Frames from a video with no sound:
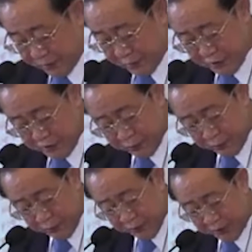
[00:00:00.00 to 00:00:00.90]
retention
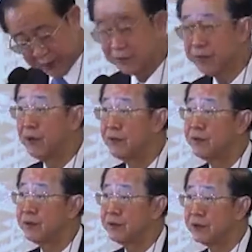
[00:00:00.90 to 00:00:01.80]
program as well,
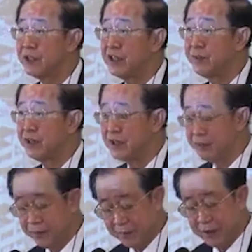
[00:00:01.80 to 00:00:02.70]
to keep
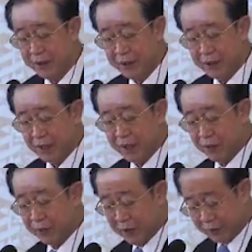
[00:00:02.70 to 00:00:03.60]
the
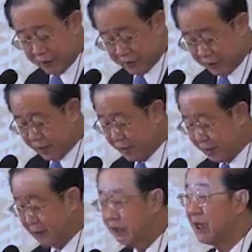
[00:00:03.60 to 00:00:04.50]
workers in
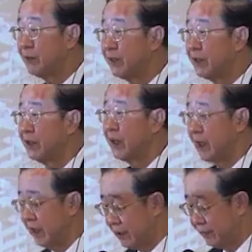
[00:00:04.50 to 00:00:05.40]
the company
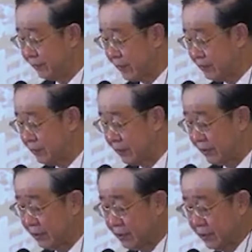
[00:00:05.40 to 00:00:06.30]
and the
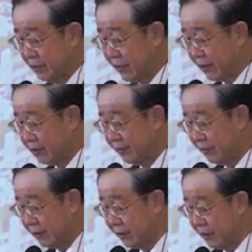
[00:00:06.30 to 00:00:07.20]
factory by
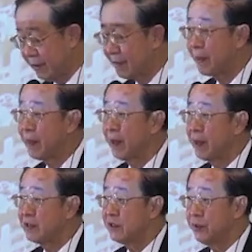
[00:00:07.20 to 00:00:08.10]
giving the
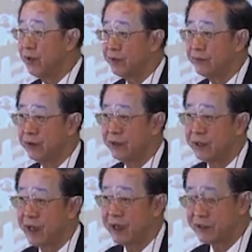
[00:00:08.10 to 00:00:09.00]
support for
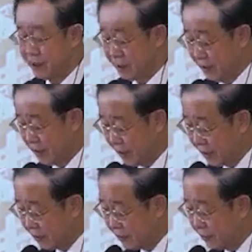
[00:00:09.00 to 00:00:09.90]
the cash
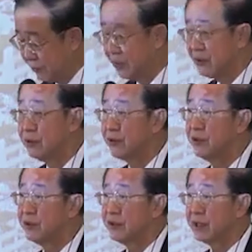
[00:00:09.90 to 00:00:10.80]
through the
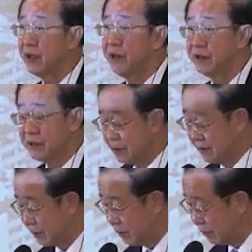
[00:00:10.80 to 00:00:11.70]
social
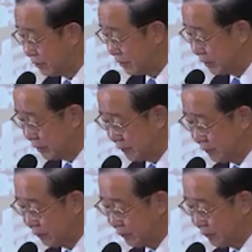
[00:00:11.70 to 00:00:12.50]
security.